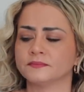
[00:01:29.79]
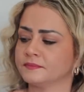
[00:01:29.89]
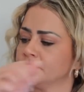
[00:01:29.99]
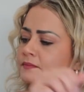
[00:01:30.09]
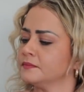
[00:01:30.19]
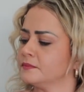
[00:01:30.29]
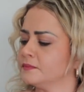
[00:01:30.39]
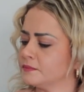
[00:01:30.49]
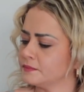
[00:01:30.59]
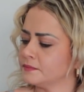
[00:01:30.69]

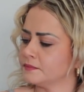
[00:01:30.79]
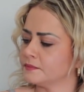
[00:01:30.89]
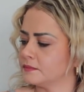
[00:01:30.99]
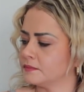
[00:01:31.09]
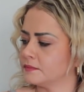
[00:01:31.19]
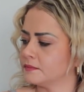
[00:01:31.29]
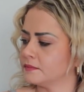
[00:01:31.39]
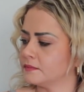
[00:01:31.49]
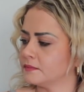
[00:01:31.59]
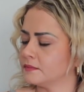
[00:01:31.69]

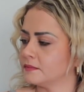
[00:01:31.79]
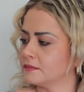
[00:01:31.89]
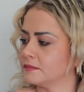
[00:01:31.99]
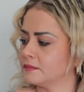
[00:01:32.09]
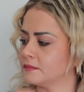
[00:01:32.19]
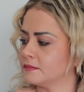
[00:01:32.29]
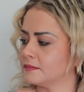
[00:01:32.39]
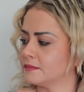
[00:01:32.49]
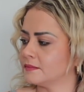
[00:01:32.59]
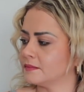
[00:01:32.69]

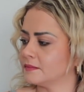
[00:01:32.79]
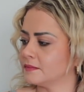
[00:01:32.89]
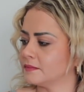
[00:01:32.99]
No words are spoken by the person on screen.